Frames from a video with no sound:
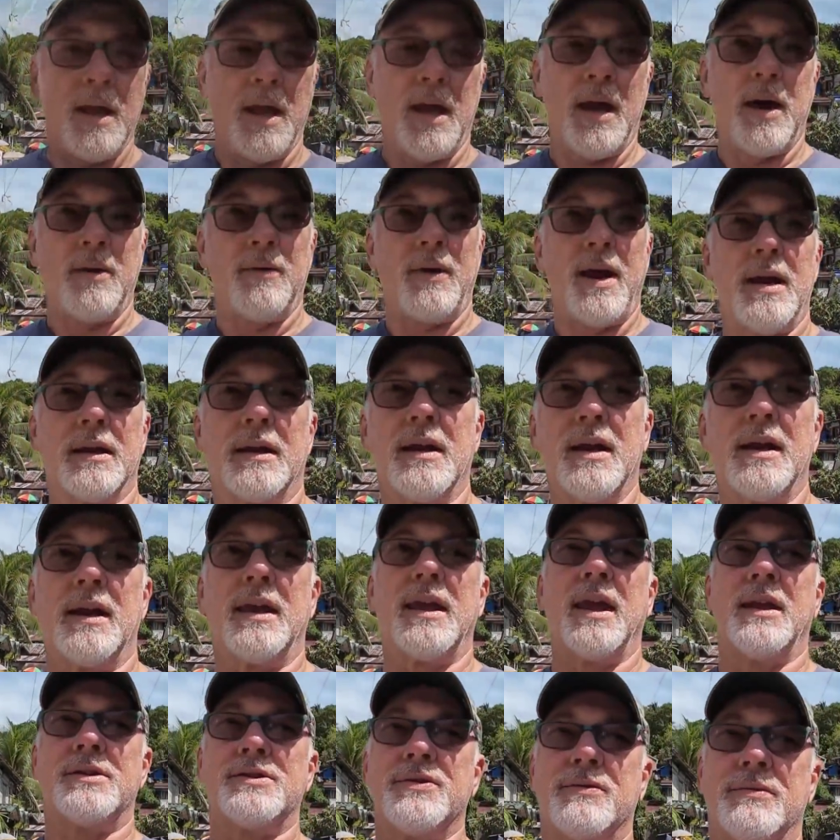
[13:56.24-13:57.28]
All right, gonna
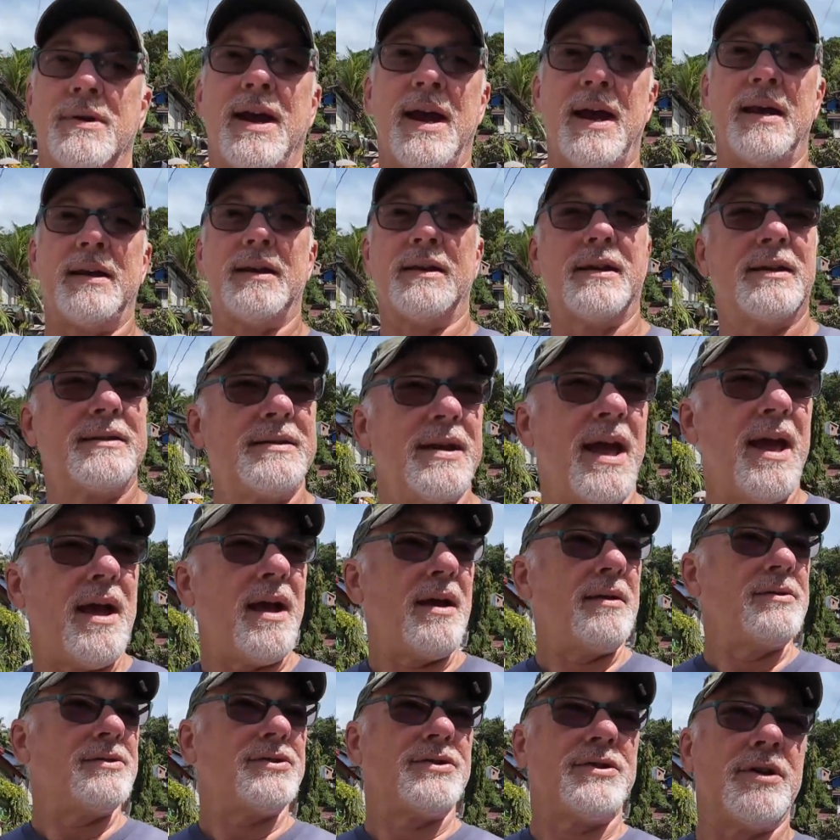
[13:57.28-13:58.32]
catch a ride into
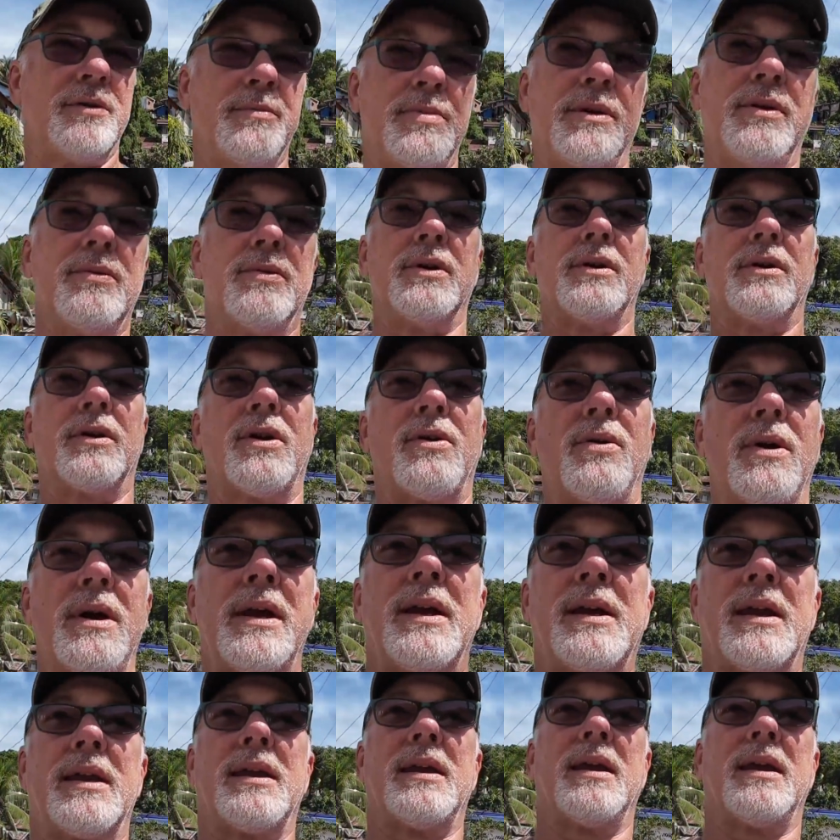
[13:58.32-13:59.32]
town. Should be real quick.